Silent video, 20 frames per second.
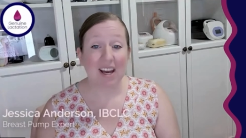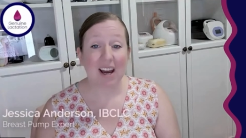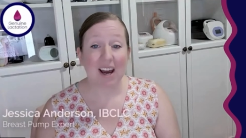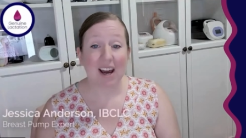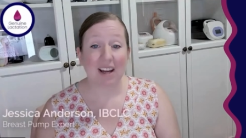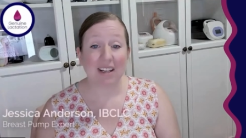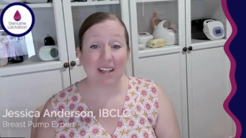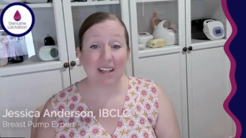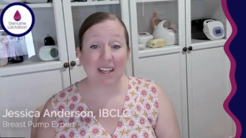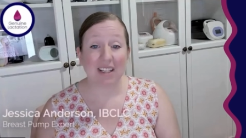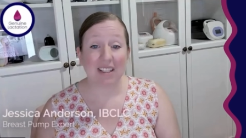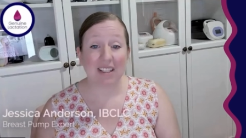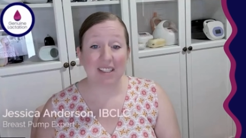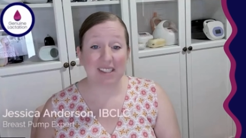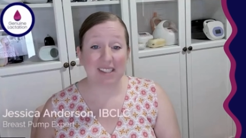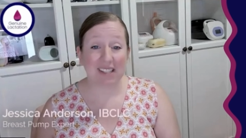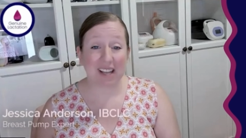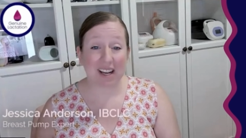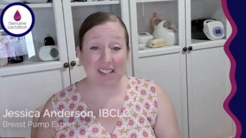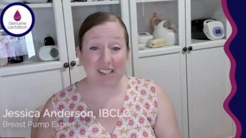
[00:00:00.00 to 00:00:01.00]
and needing to
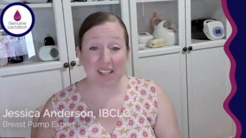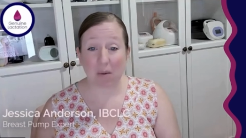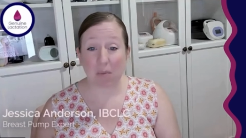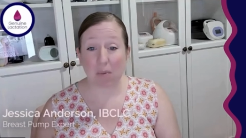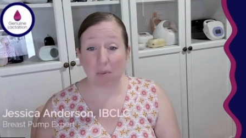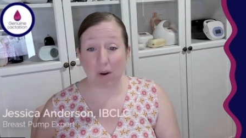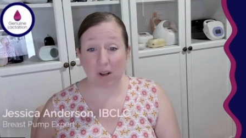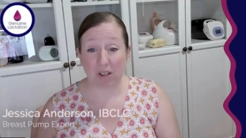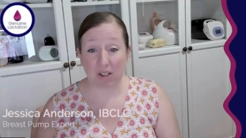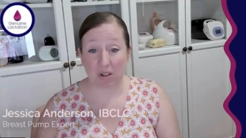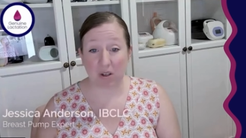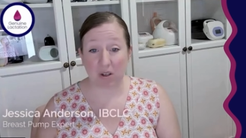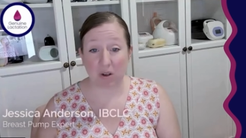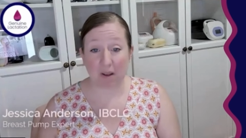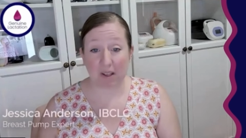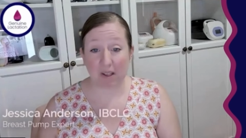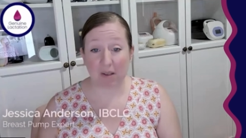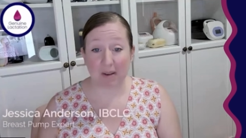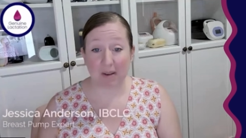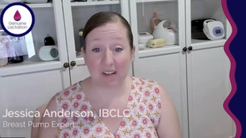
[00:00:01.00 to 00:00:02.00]
size up 1 to 2
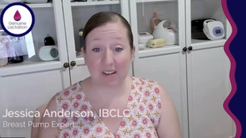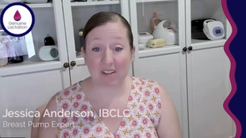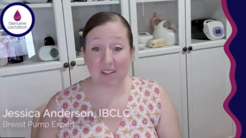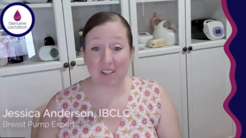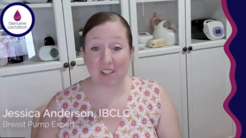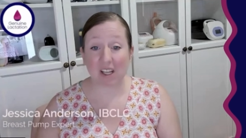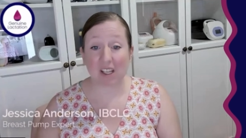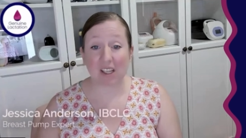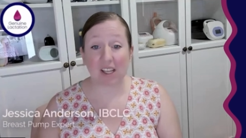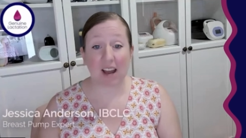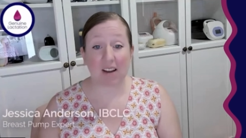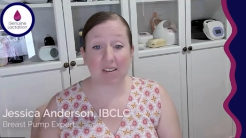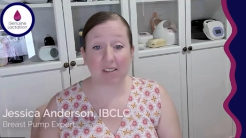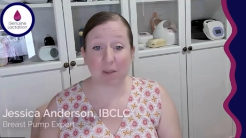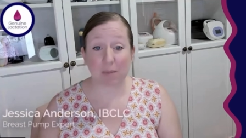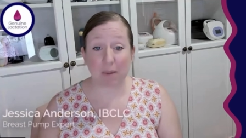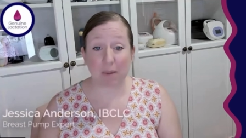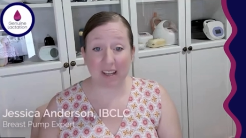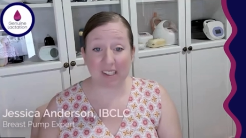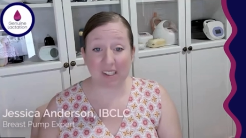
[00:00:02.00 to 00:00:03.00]
millimeters to allow
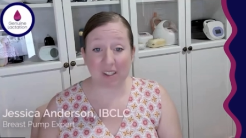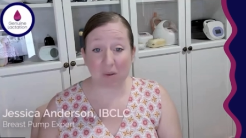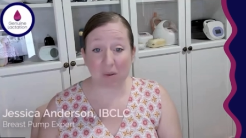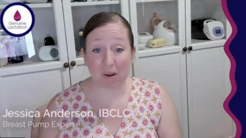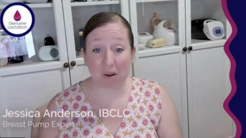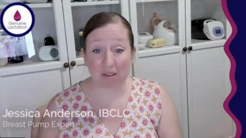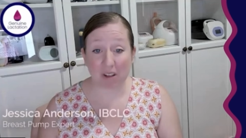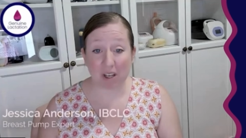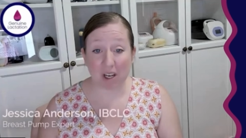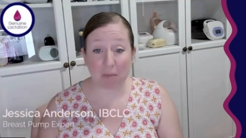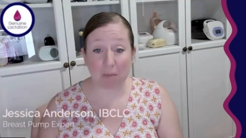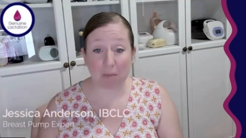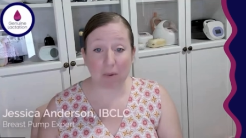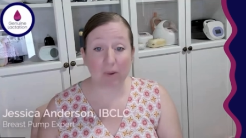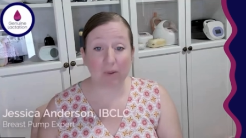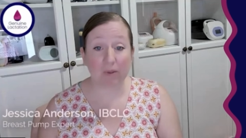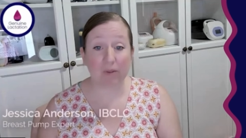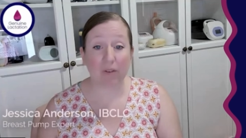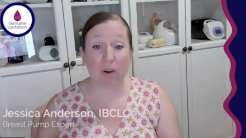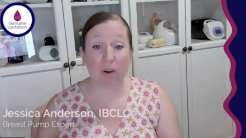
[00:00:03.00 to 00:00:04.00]
space around the
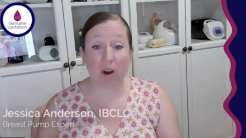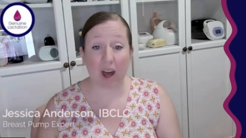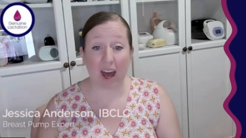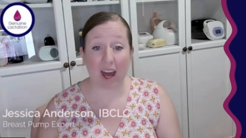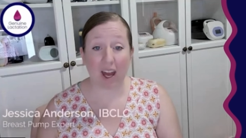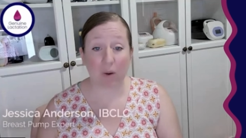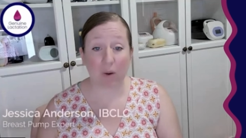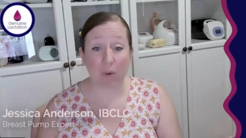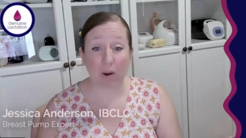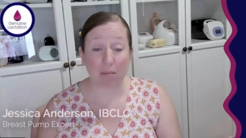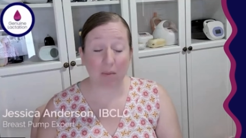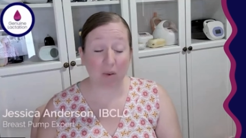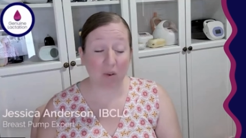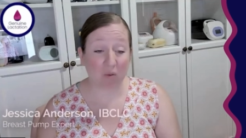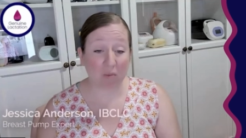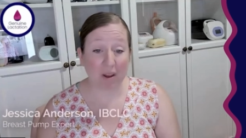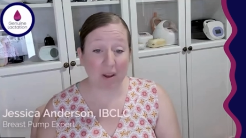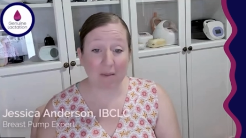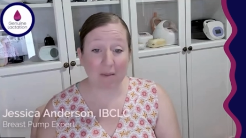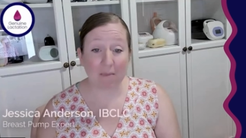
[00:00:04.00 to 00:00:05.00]
nipple for adequate
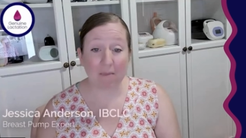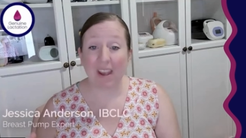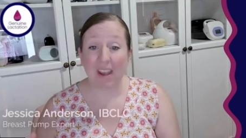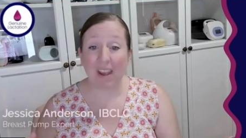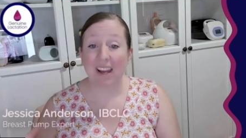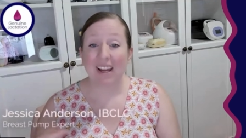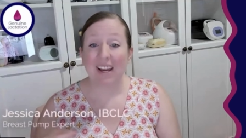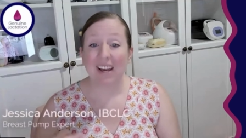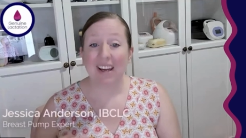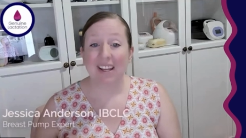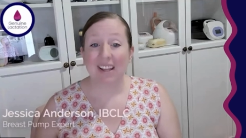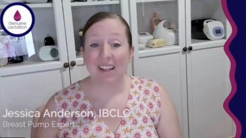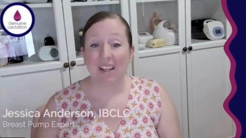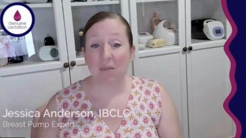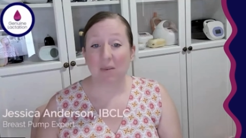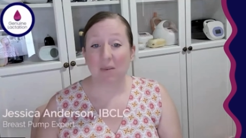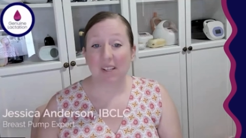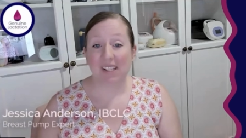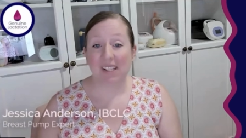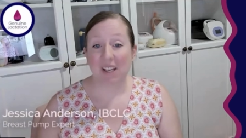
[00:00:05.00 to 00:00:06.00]
movement than
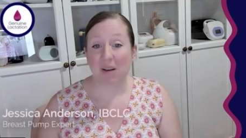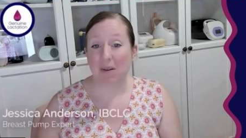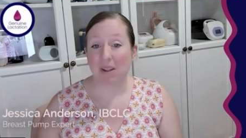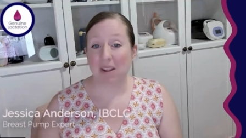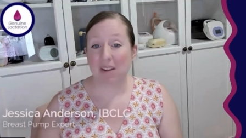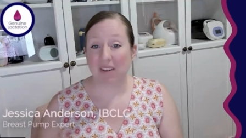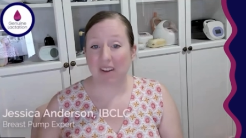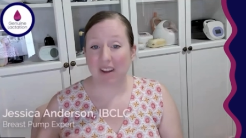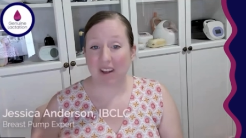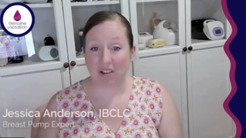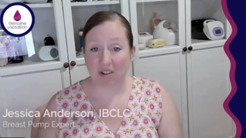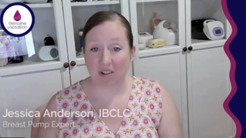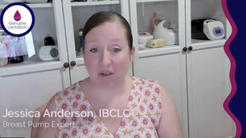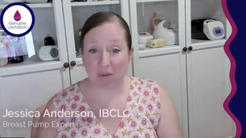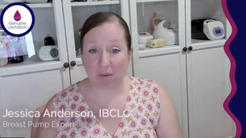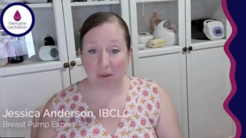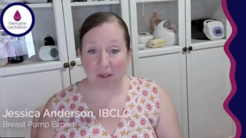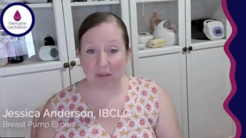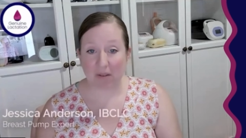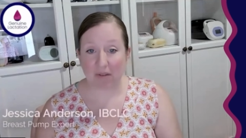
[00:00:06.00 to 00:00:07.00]
we see with issues
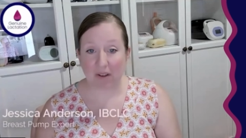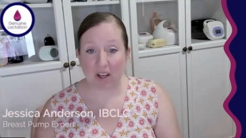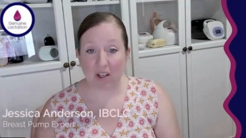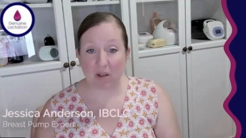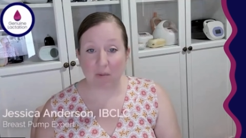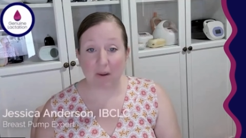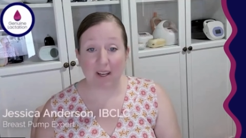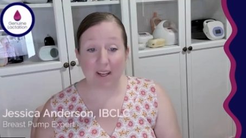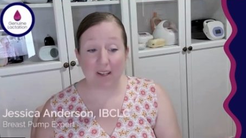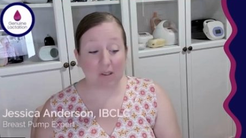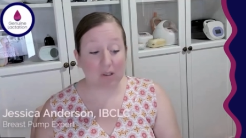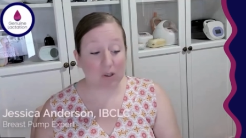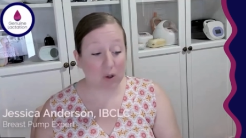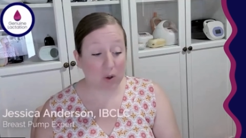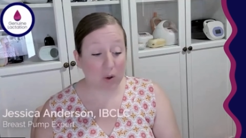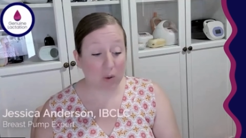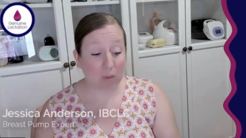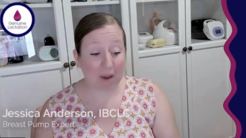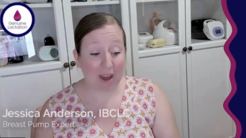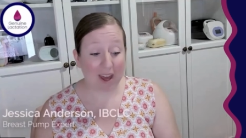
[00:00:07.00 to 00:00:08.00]
with the flange being
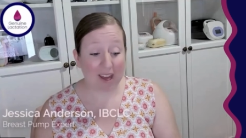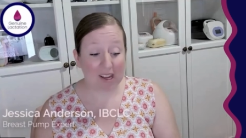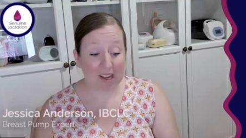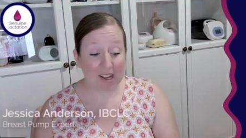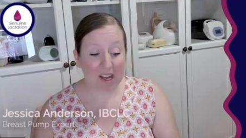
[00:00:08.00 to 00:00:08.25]
too big.